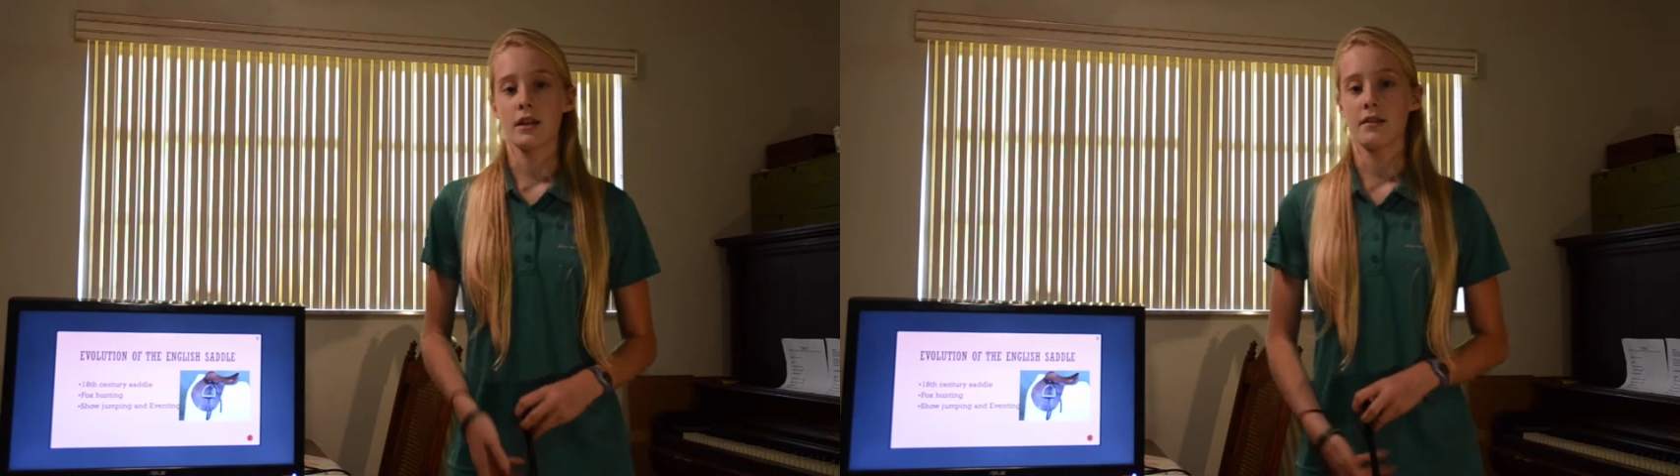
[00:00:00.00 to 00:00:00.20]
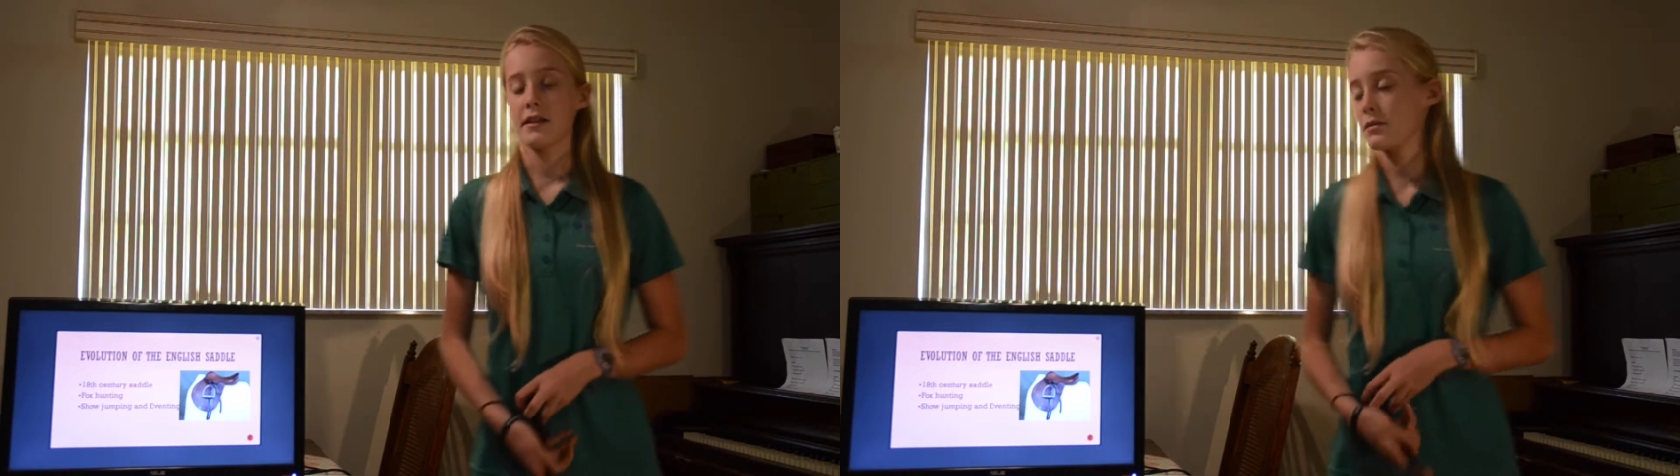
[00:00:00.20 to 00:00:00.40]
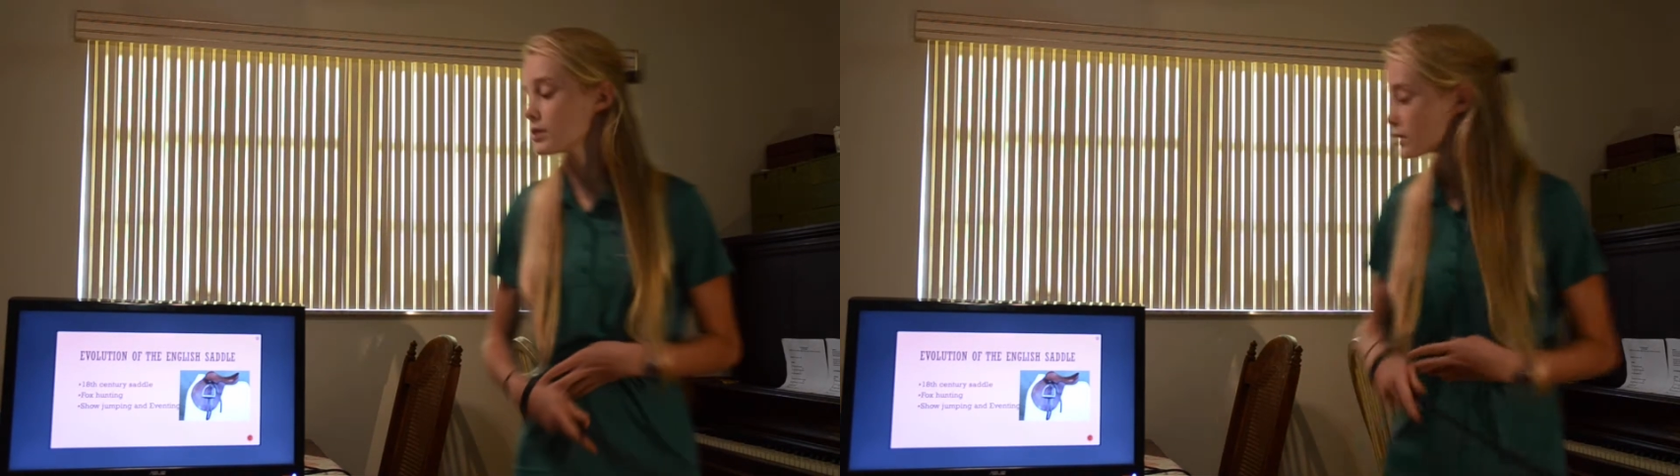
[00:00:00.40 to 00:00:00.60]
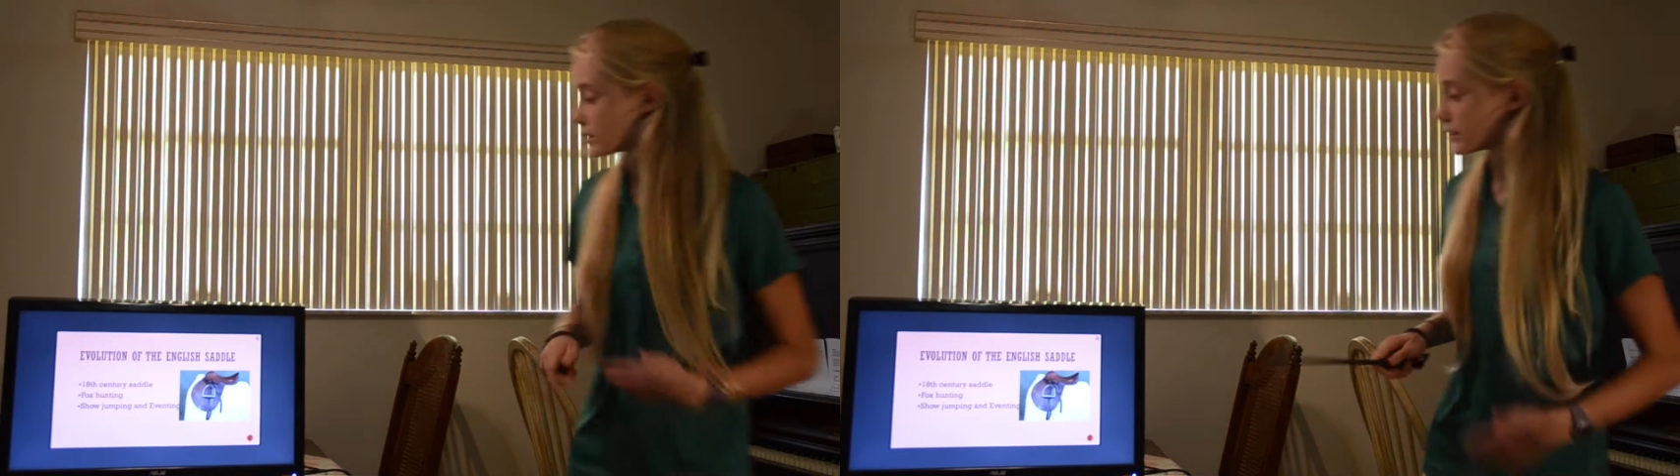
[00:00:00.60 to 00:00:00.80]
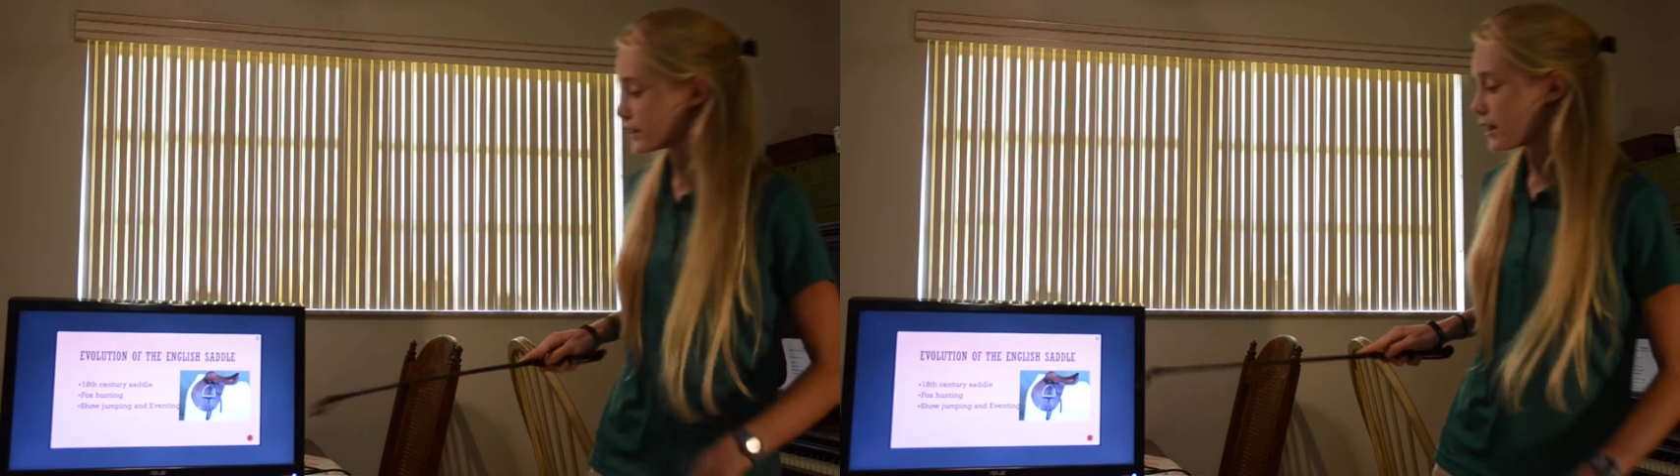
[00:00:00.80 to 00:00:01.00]
This
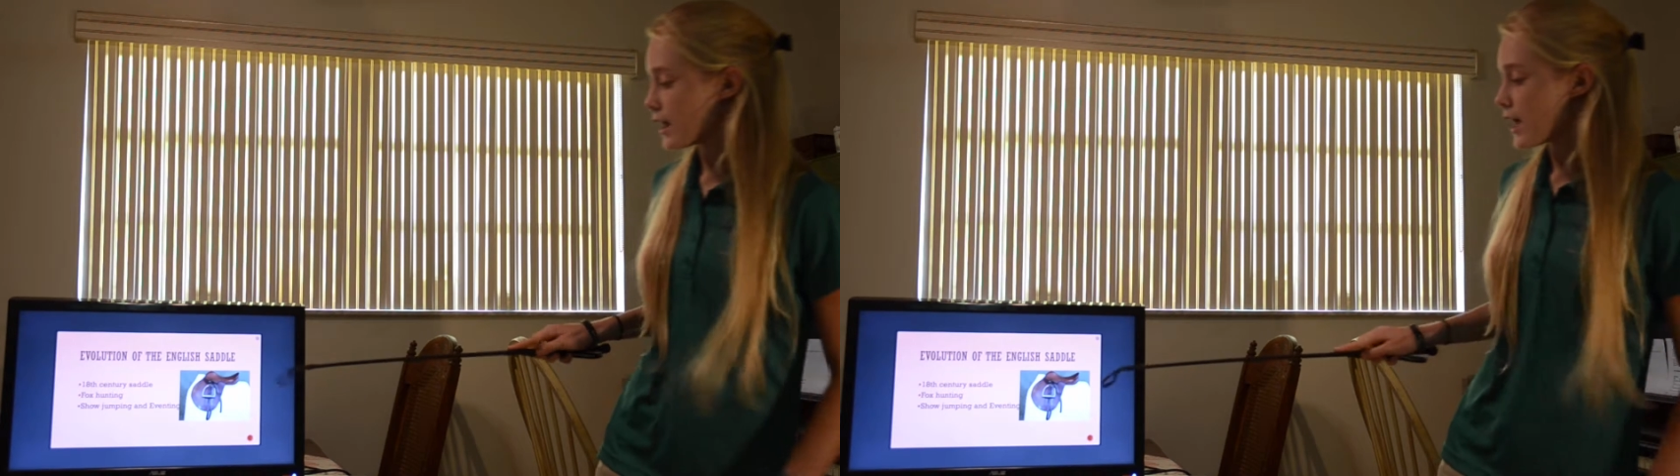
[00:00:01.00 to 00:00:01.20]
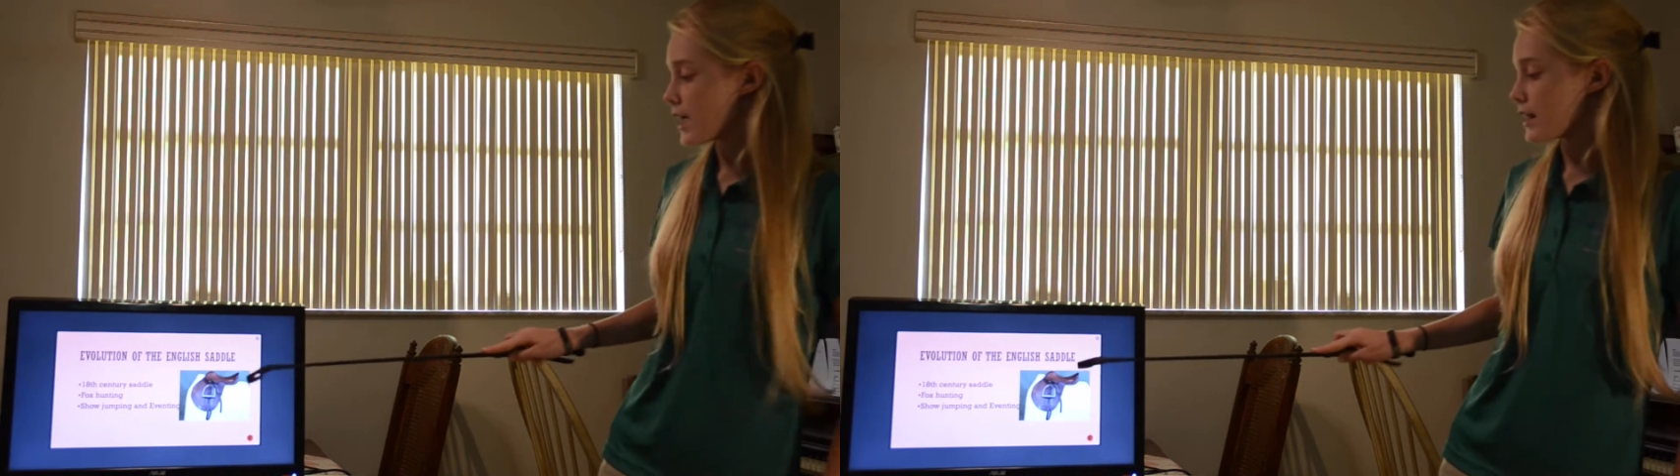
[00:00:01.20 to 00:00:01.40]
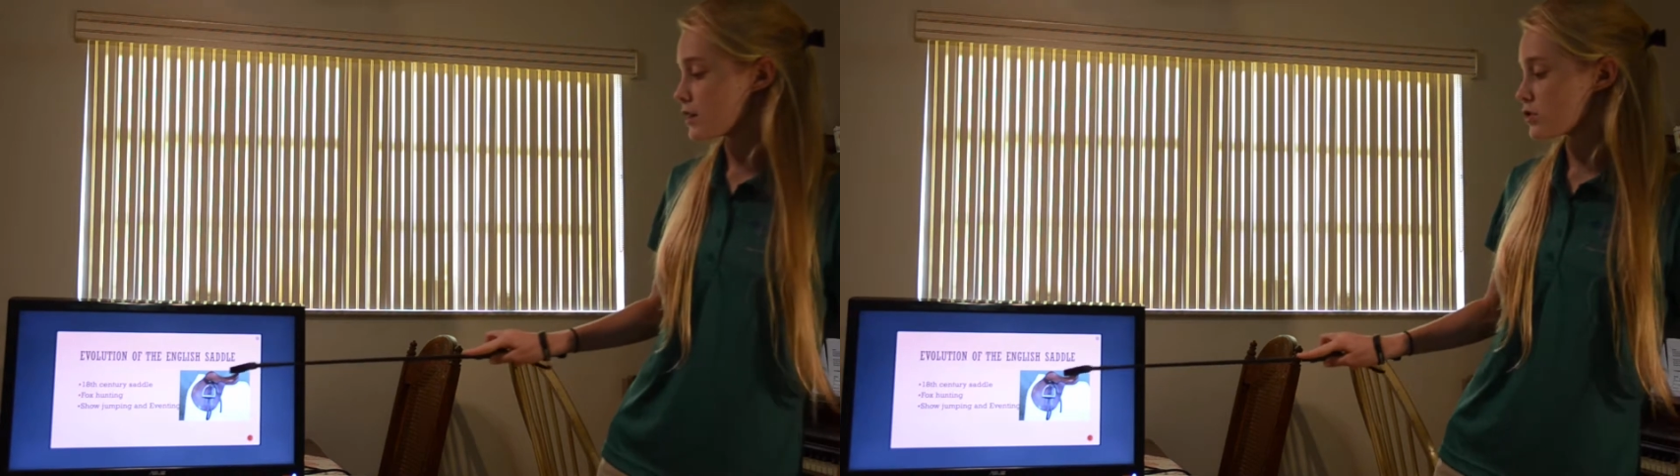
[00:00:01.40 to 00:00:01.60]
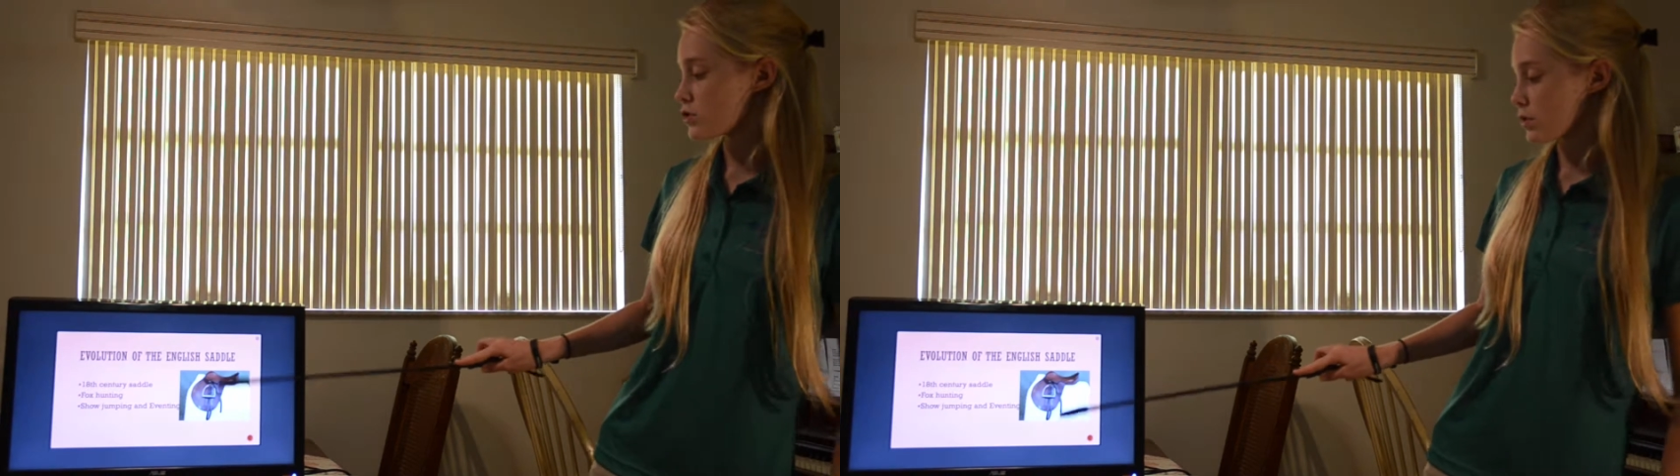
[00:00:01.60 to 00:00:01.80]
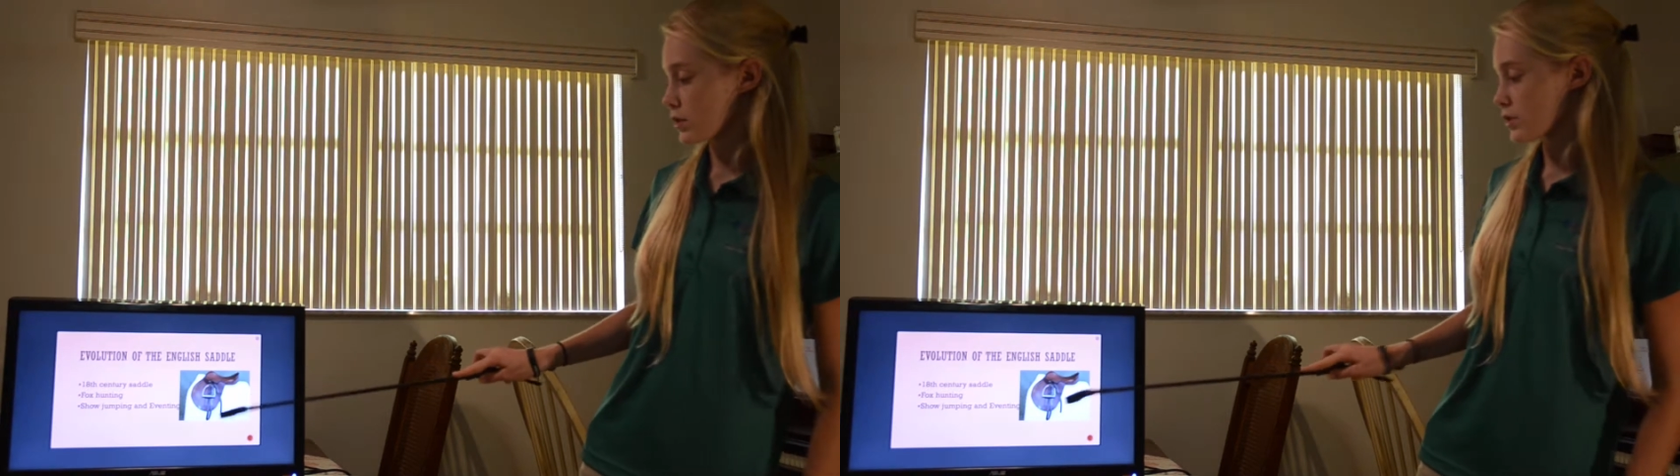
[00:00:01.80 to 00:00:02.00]
resulted in a
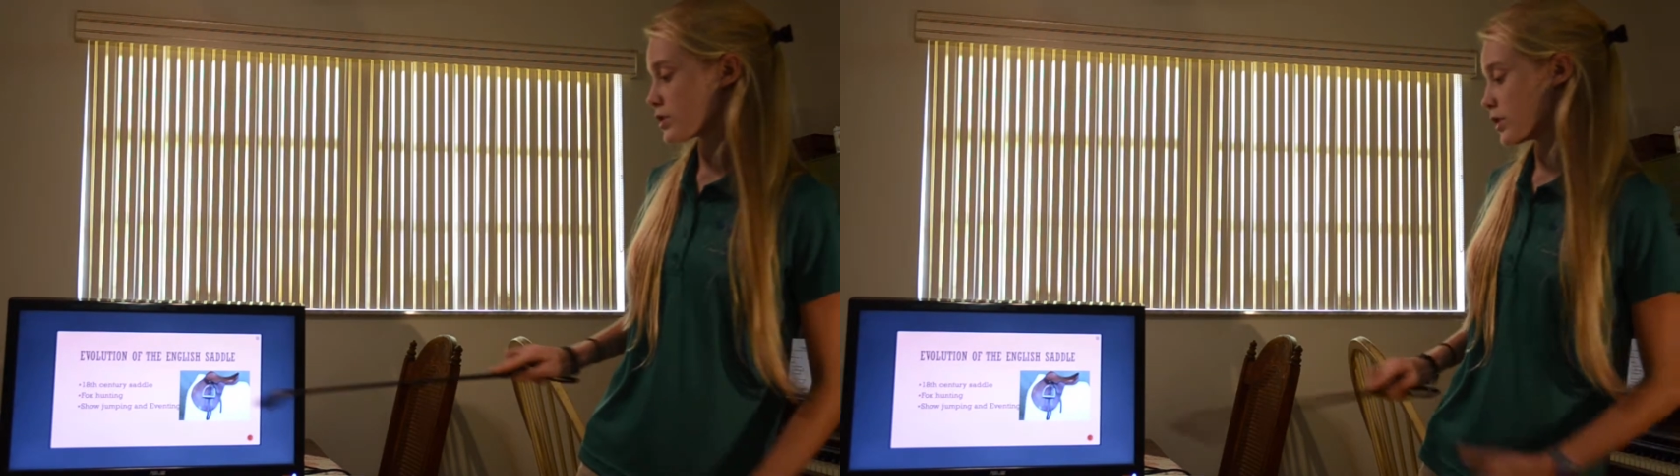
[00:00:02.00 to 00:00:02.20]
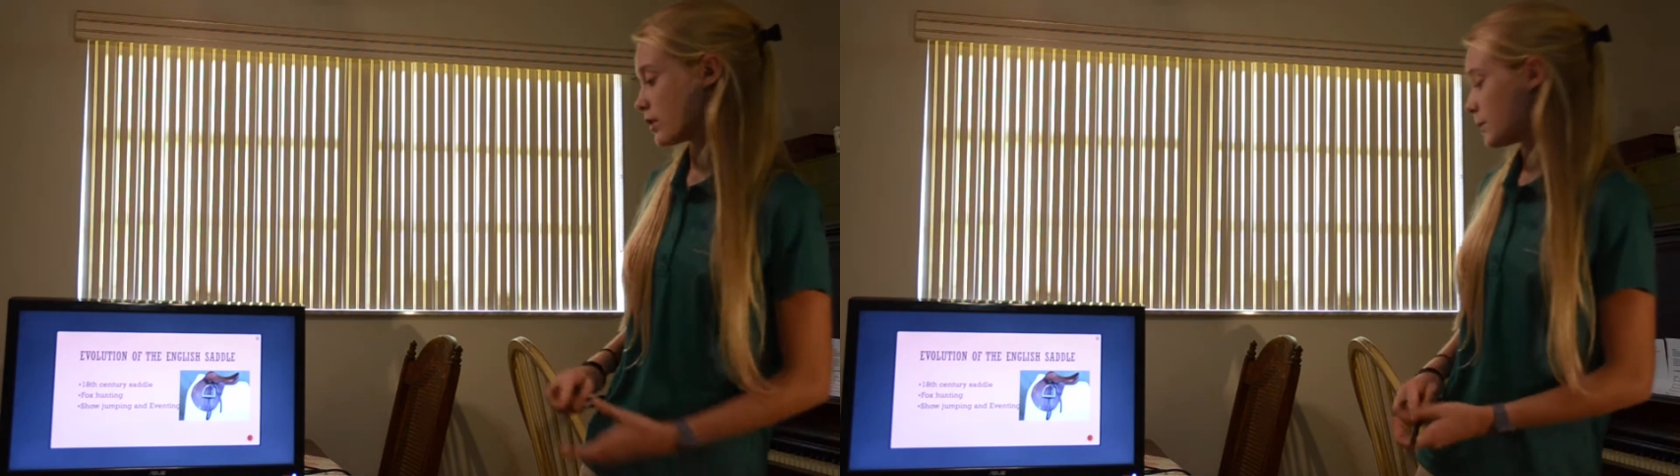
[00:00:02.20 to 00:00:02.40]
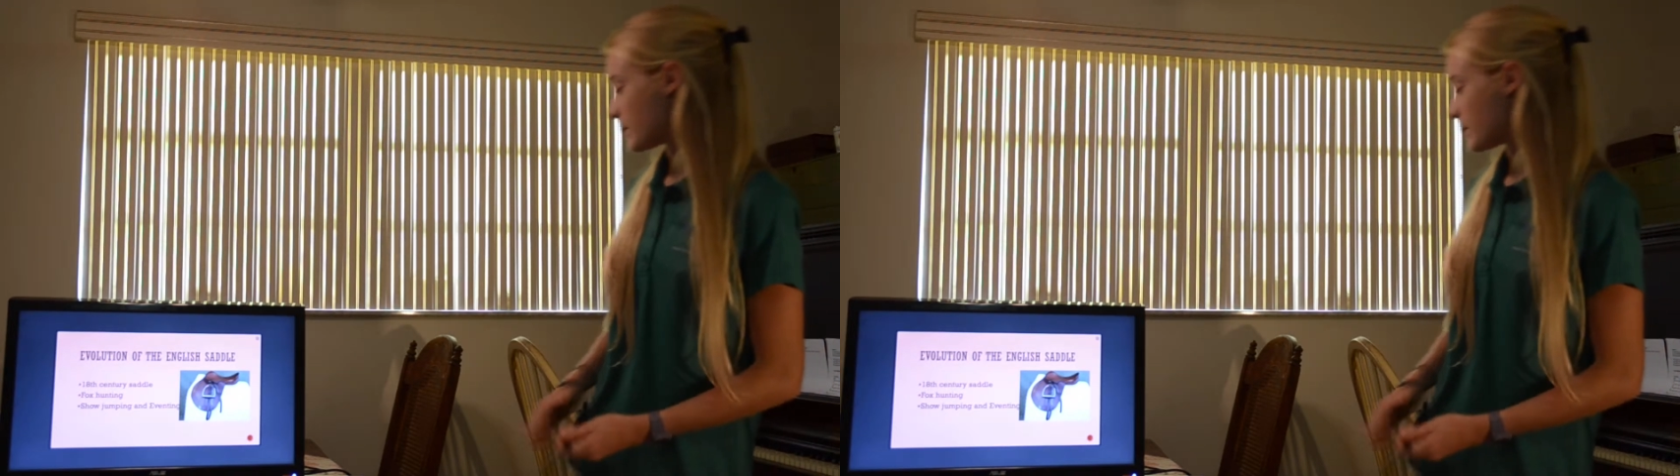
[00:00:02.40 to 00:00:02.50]
shorter stirrup.